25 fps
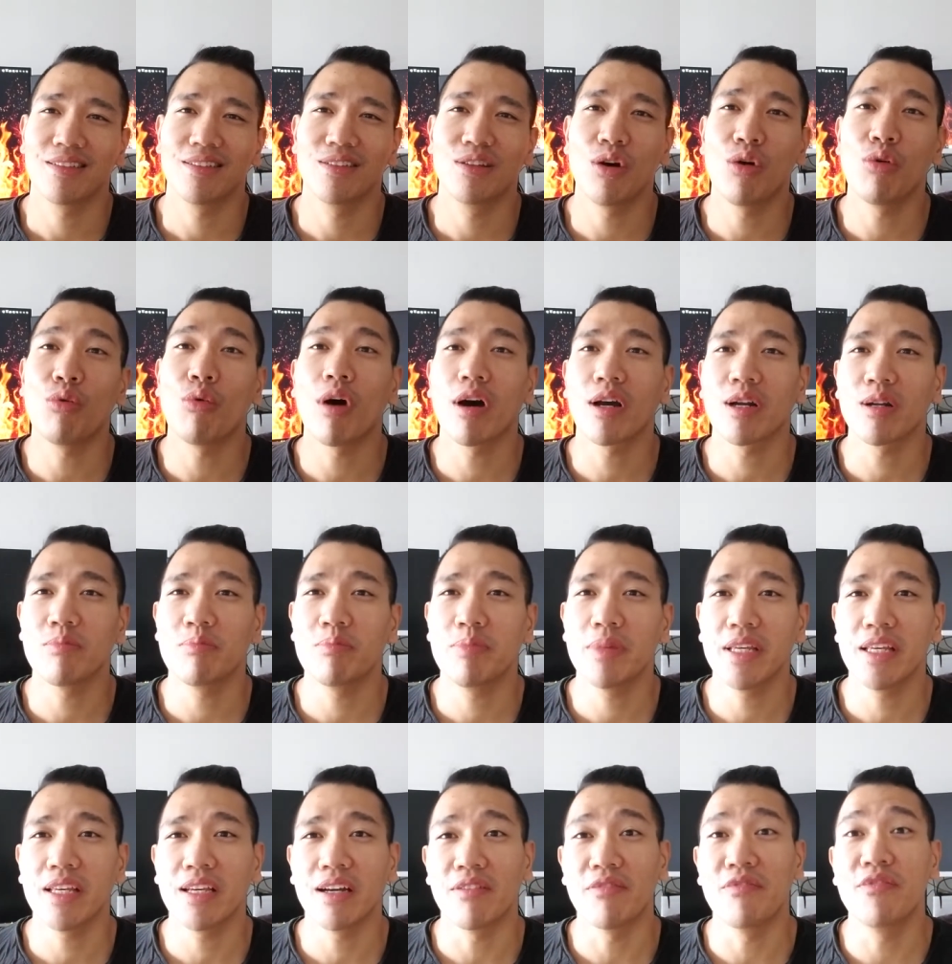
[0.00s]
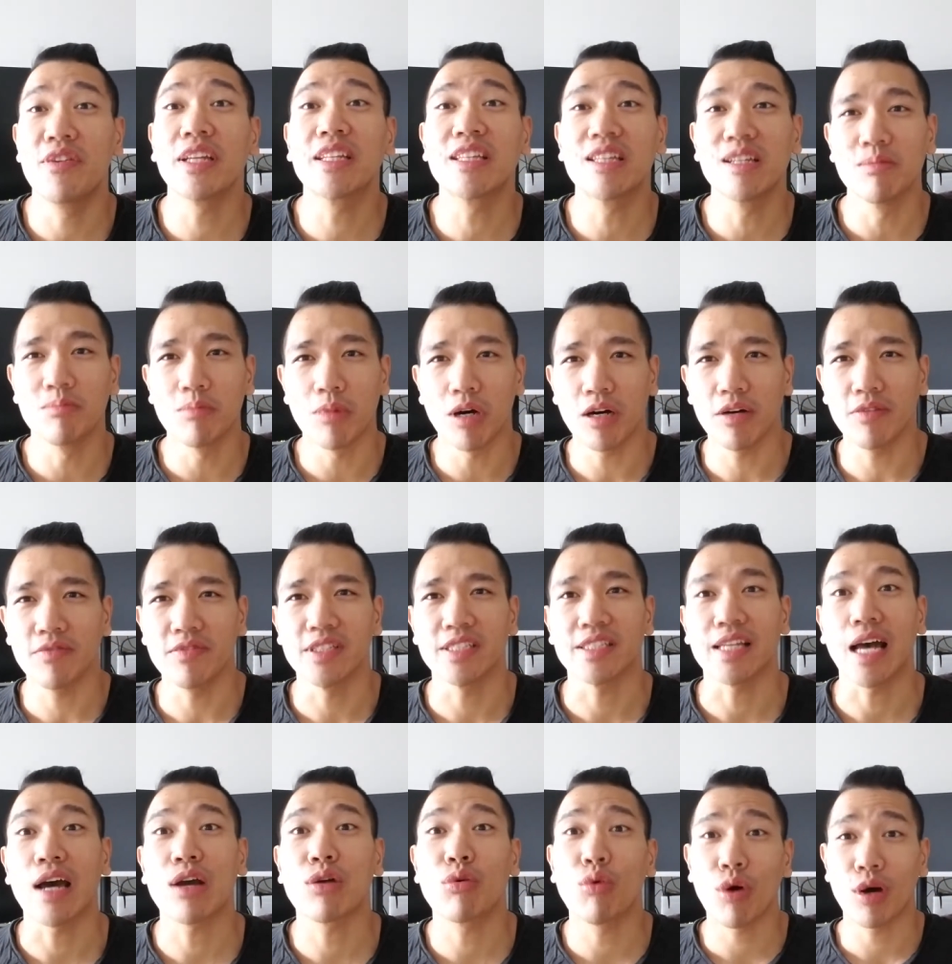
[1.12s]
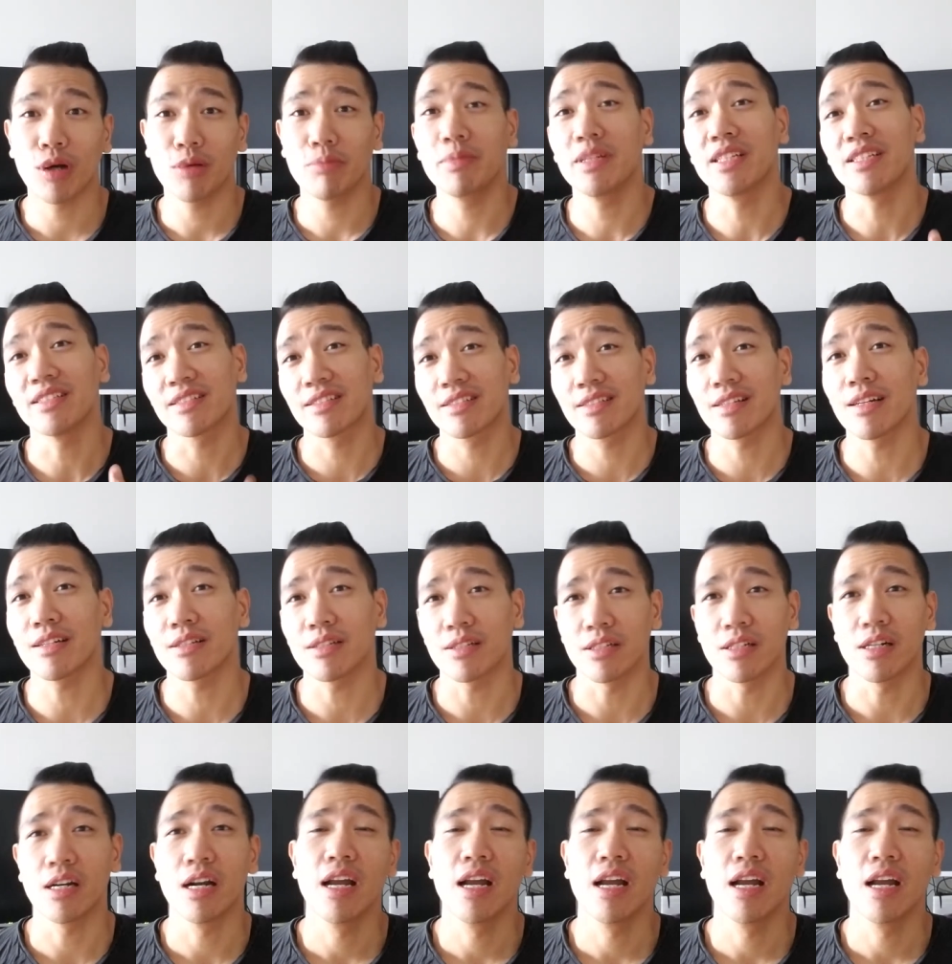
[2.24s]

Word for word: don't want to be a victim of is I don't want to be the sucker.